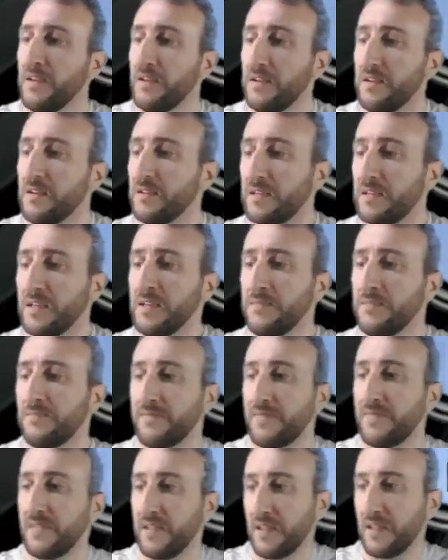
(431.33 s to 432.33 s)
Okay,
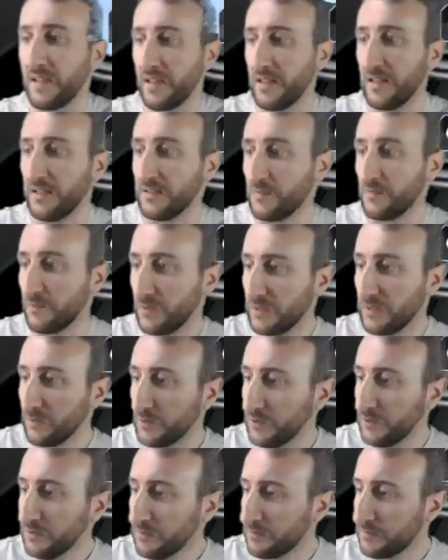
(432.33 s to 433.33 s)
and we
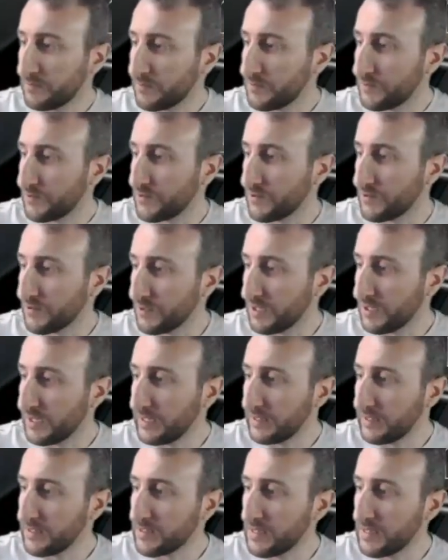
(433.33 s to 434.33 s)
will
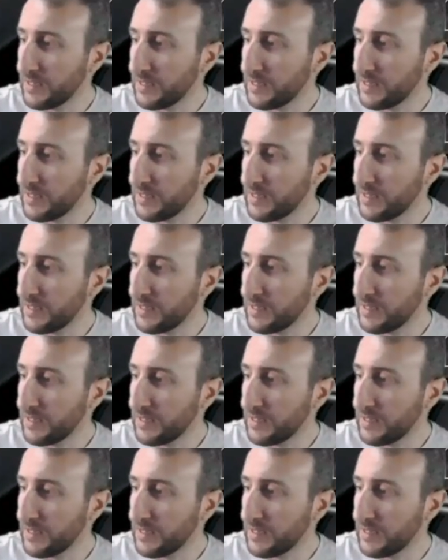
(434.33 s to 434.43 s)
try this out